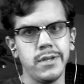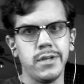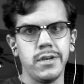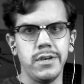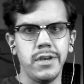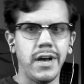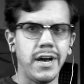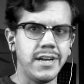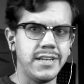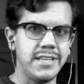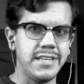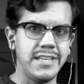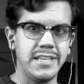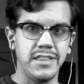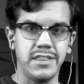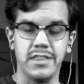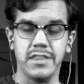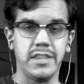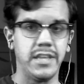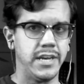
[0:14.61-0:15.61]
Not
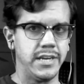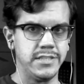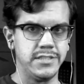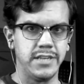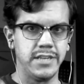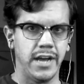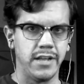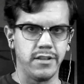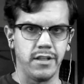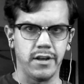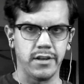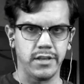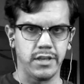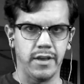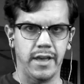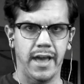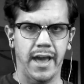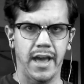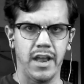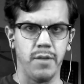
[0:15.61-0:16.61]
in the dialogue you
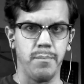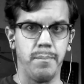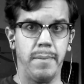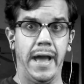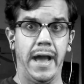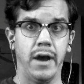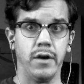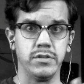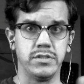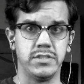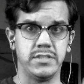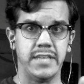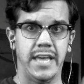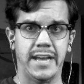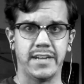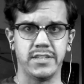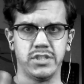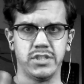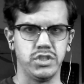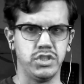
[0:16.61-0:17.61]
had about
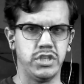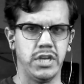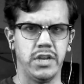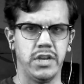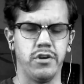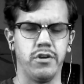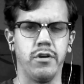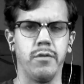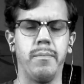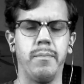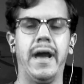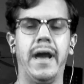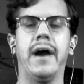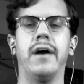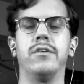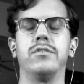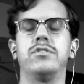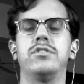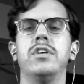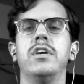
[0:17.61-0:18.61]
sex and gender,
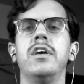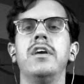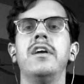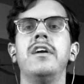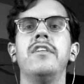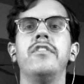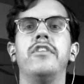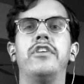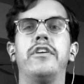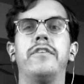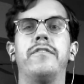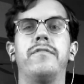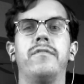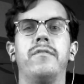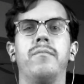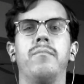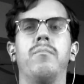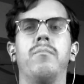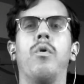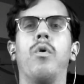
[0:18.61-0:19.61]
about
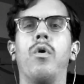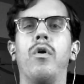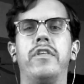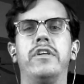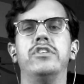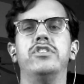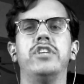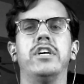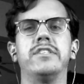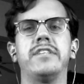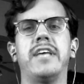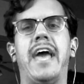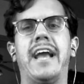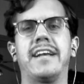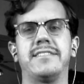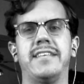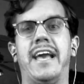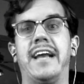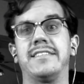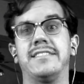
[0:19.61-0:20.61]
more than just
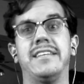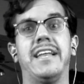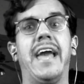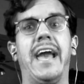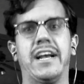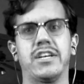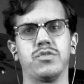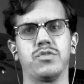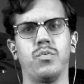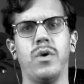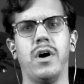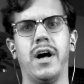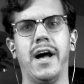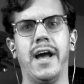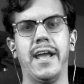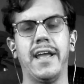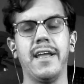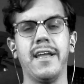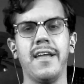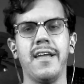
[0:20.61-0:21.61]
XX and
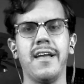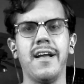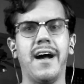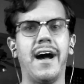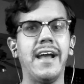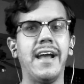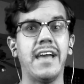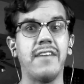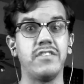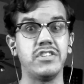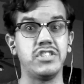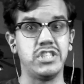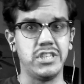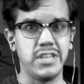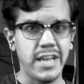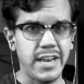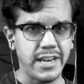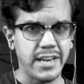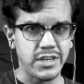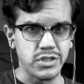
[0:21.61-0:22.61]
XY. I have a
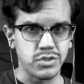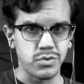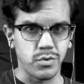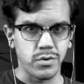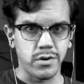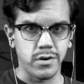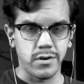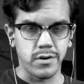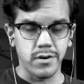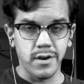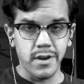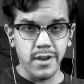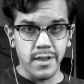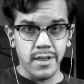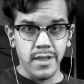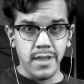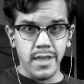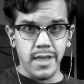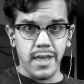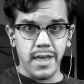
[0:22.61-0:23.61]
genetic disorder.
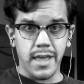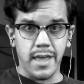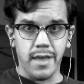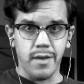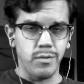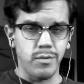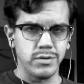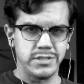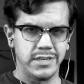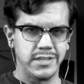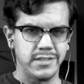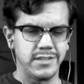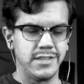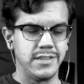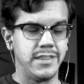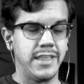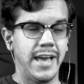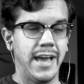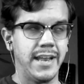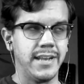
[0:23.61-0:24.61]
Well, technically
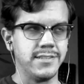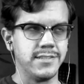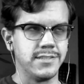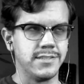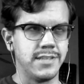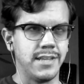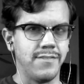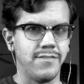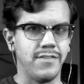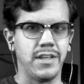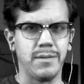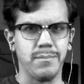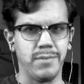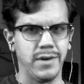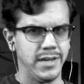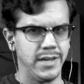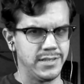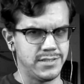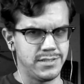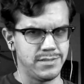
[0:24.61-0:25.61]
that is the same thing,
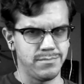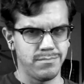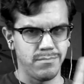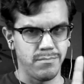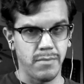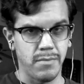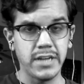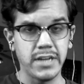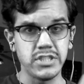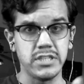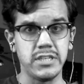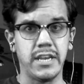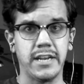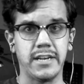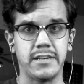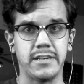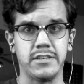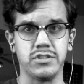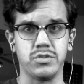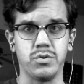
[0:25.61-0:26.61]
but my
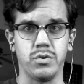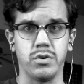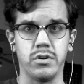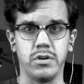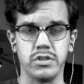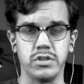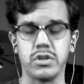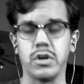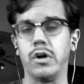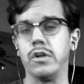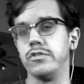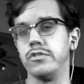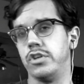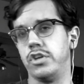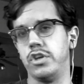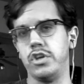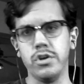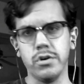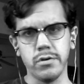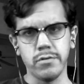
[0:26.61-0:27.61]
genetic disorder is
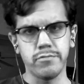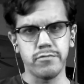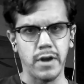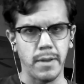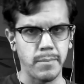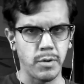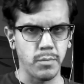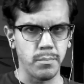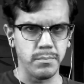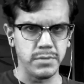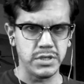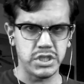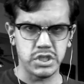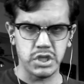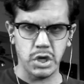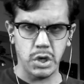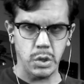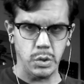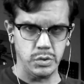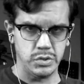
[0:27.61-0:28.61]
called
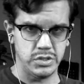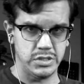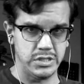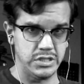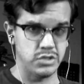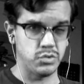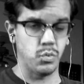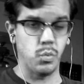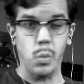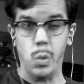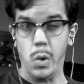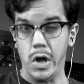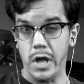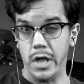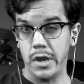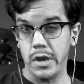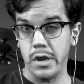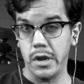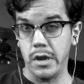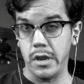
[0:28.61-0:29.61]
neurofibromatosis
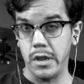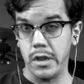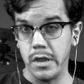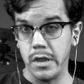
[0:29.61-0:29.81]
1.